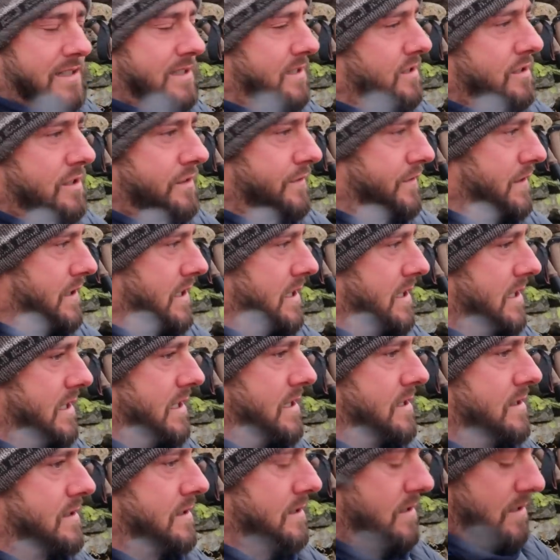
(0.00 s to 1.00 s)
I don't think it
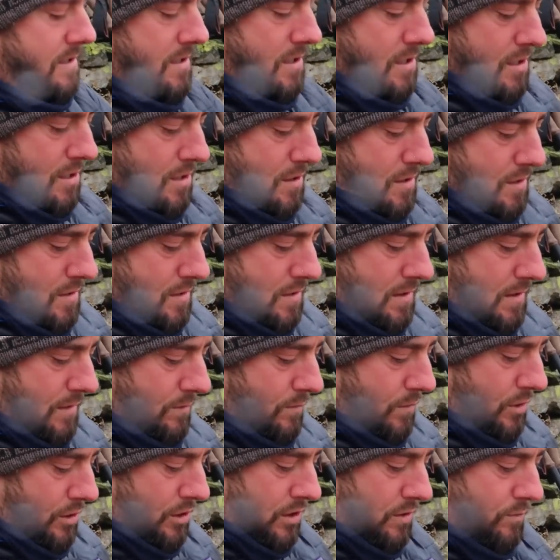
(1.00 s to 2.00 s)
is. It's
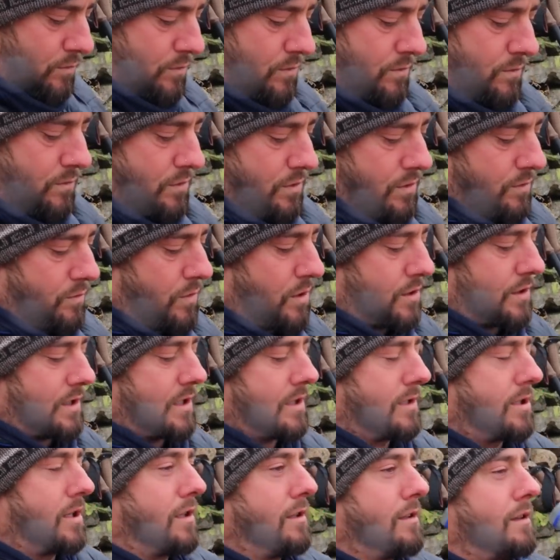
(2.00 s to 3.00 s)
what she would have
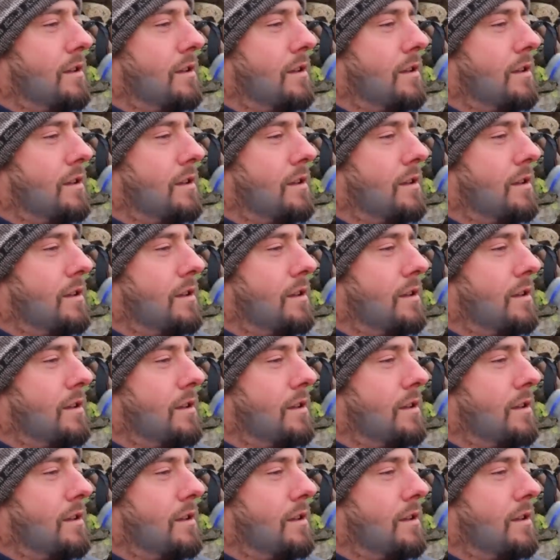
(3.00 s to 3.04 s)
wanted.